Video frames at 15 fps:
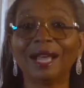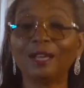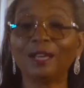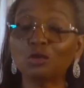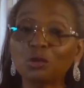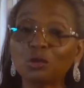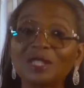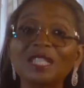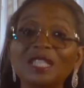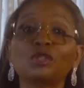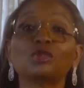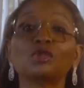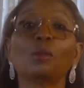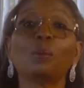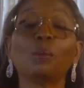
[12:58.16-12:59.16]
and to
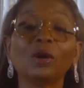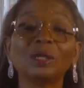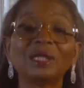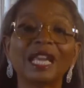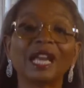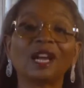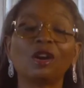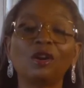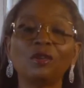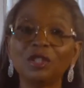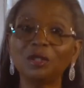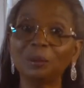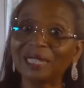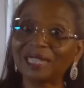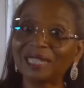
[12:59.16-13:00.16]
seek support,
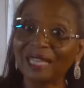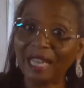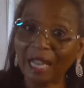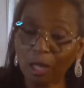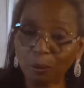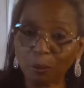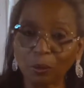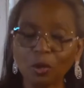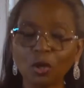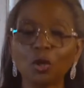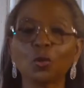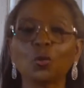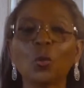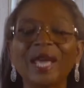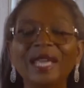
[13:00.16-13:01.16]
encouragement, and help
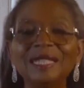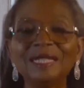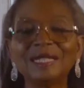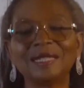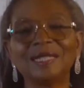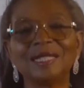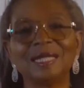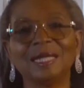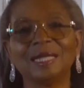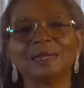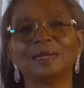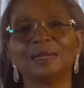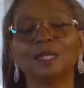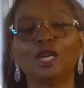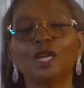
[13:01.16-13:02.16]
where it is needed.
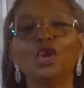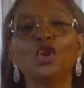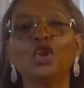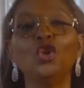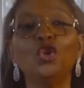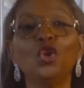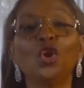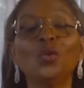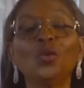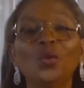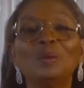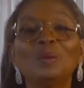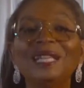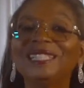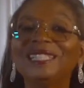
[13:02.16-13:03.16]
No
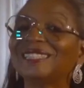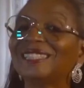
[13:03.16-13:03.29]
woman